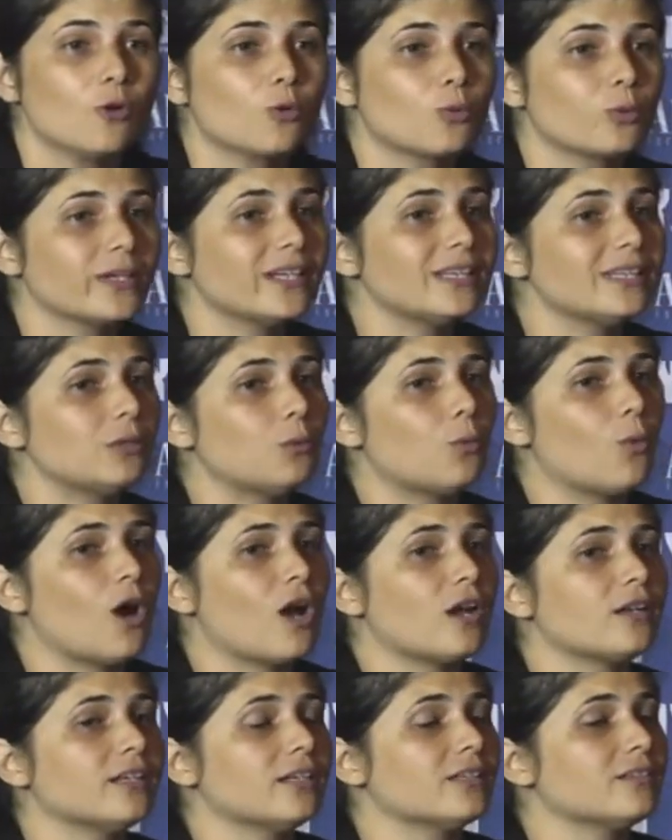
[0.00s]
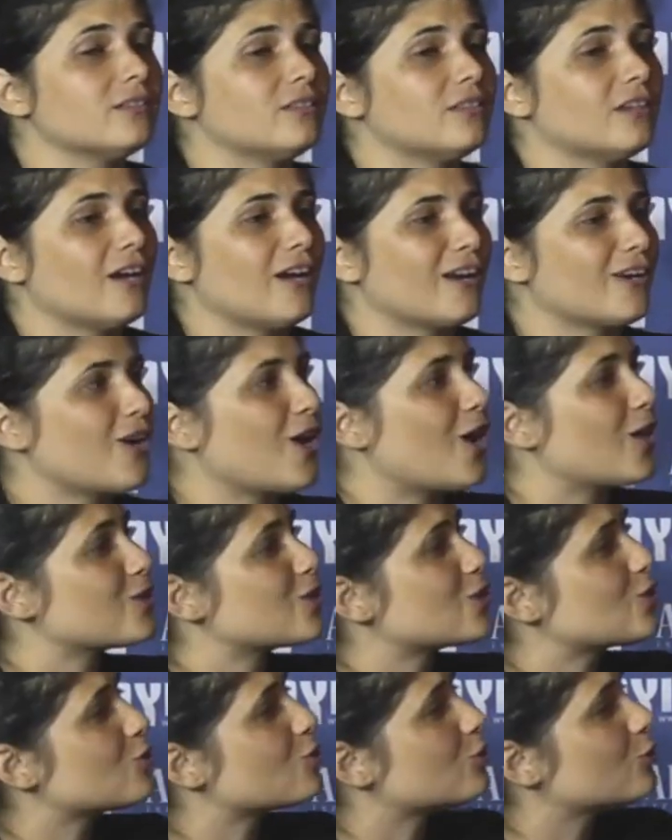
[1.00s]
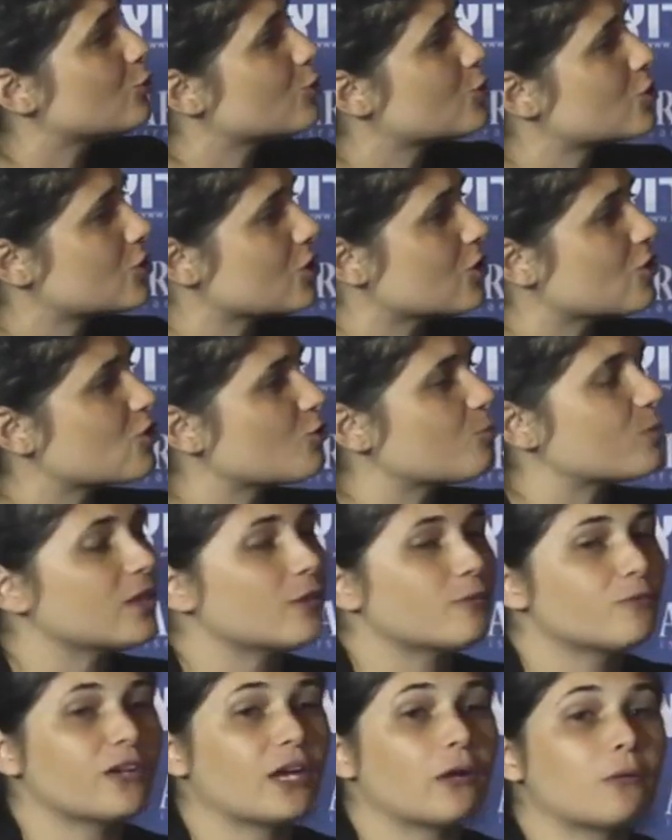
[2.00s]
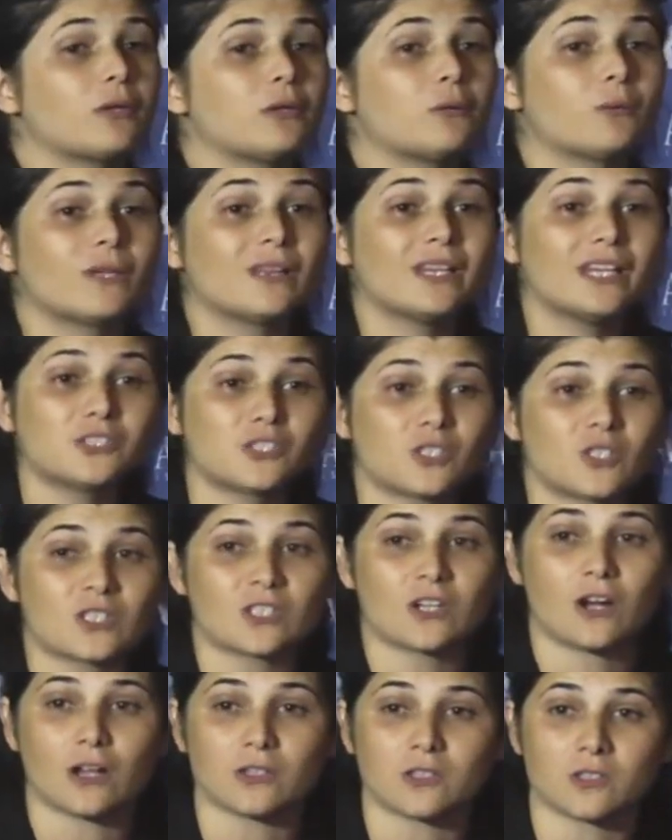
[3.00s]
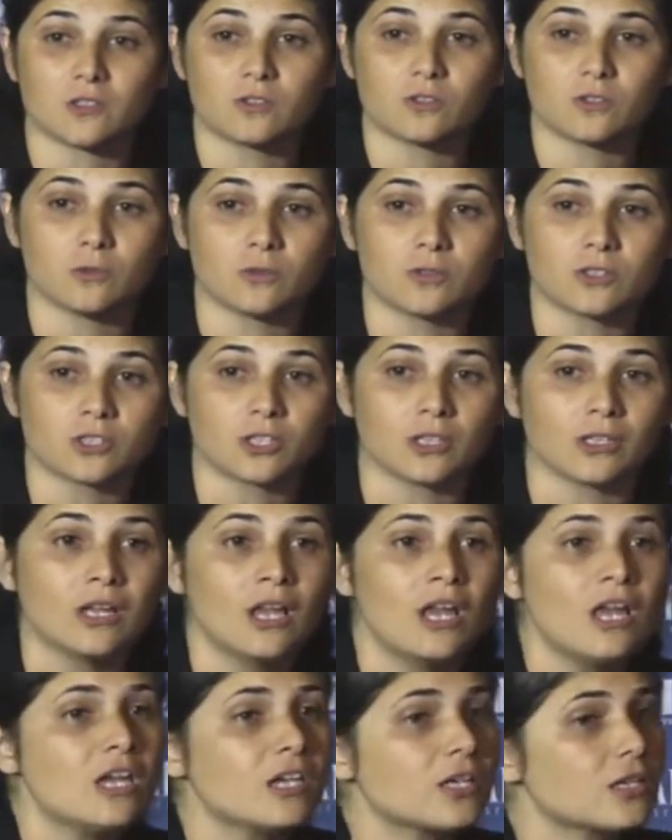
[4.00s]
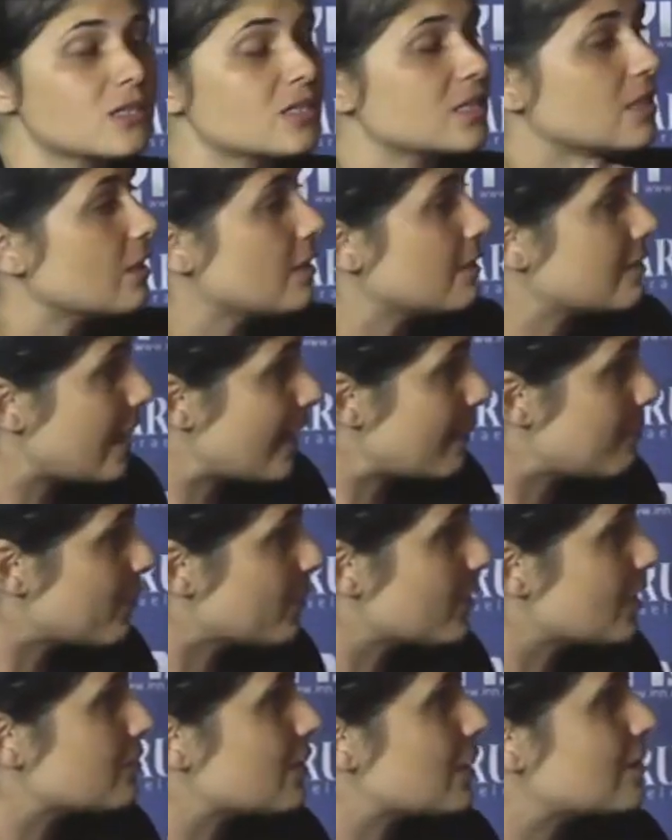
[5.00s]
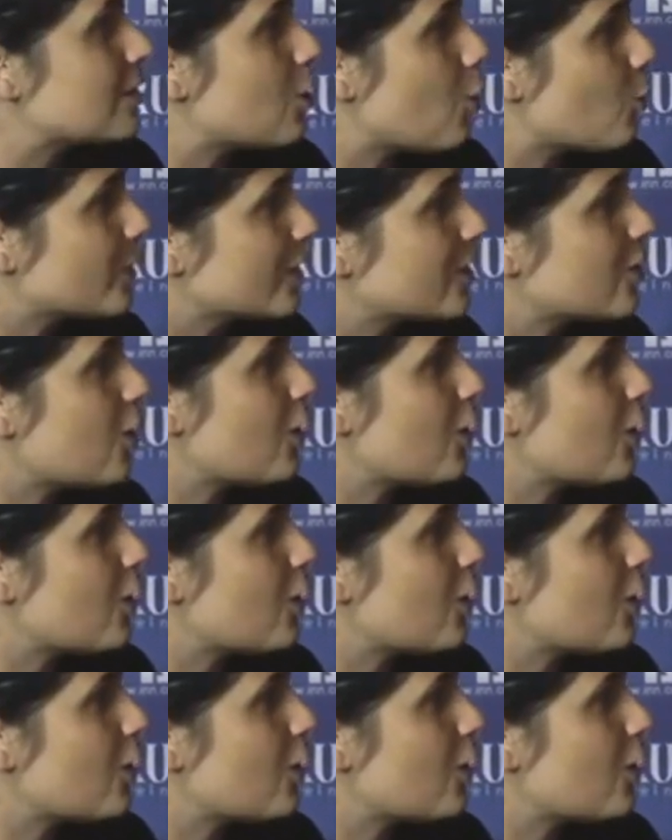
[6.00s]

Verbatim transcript: who really wanted the Constitution to be a very religious Constitution because they believe that the only